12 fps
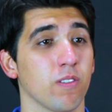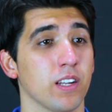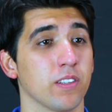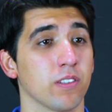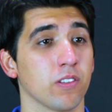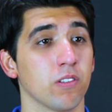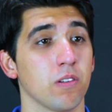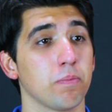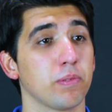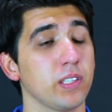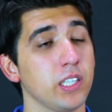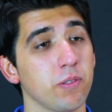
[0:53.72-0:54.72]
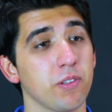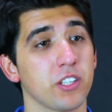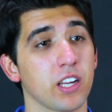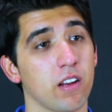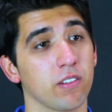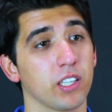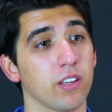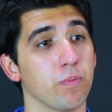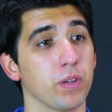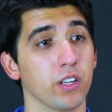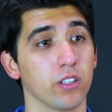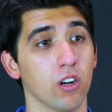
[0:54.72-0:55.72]
a rental, please reach out and give
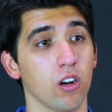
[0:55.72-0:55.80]
me a